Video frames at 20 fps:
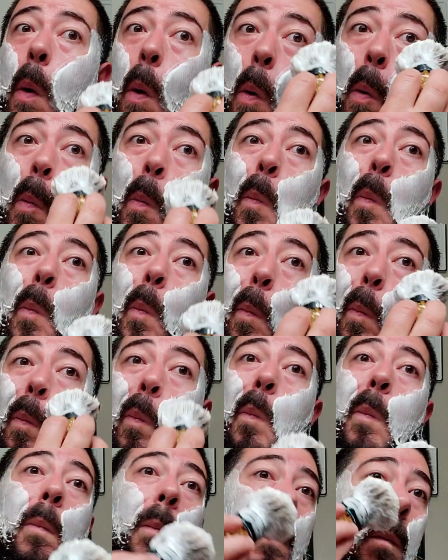
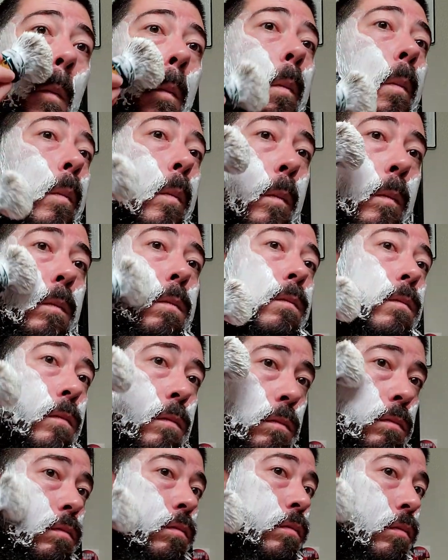
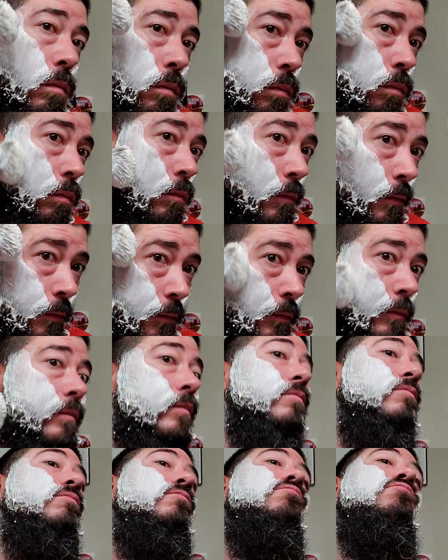
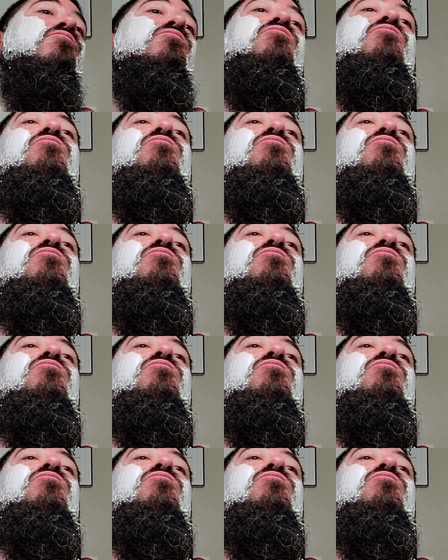Nobody speaks.